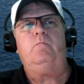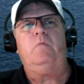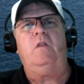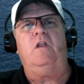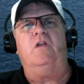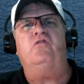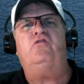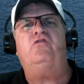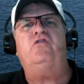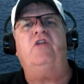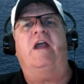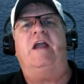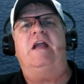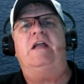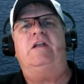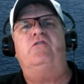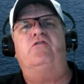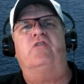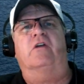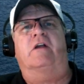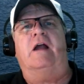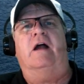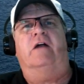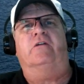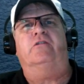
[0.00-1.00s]
change
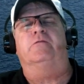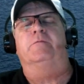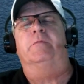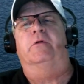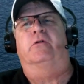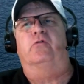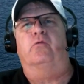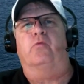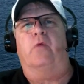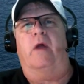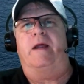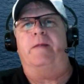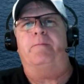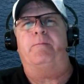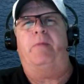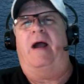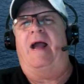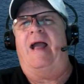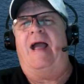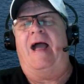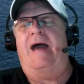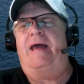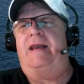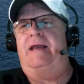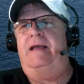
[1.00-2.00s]
a customer's rate by
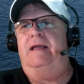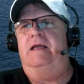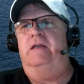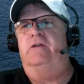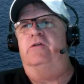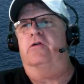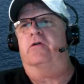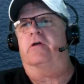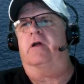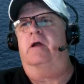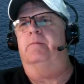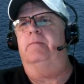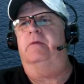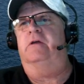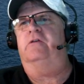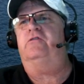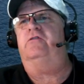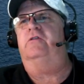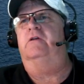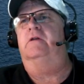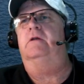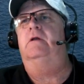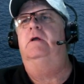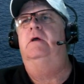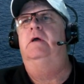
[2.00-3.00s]
adding in your
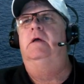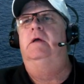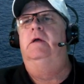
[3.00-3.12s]
commission.